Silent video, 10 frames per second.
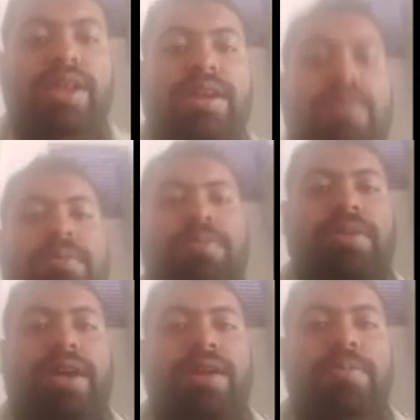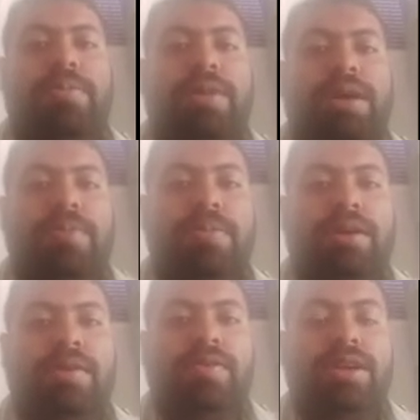can plant,
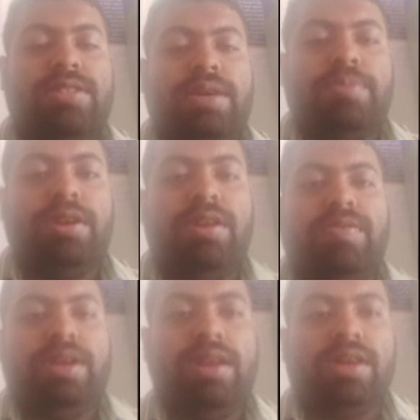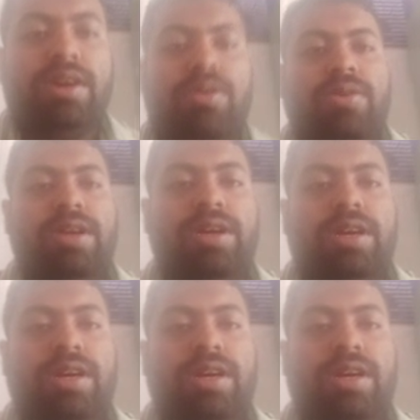for example, if they are growing